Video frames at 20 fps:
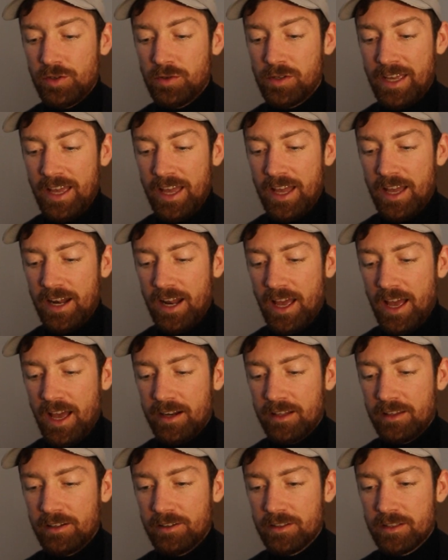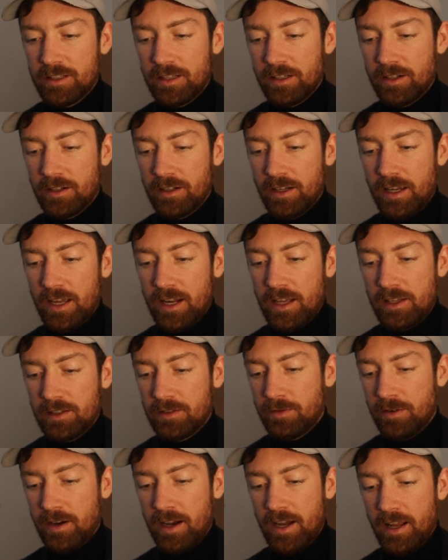You can add a little sticker. It
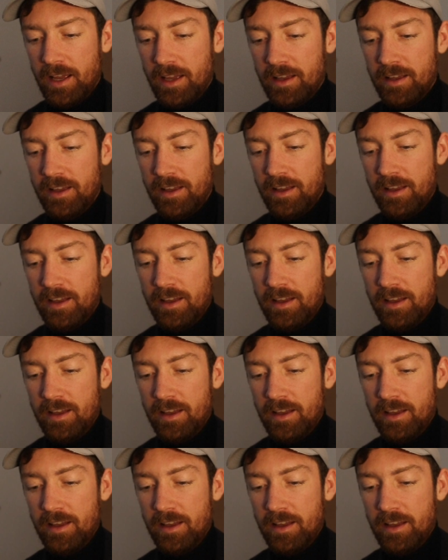is Friday,